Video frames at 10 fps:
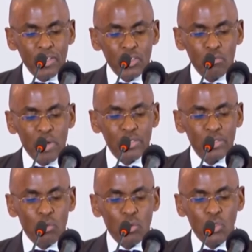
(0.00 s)

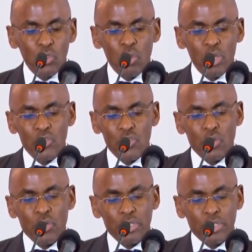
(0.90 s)
Customers will also
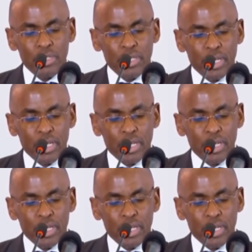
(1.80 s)
enjoy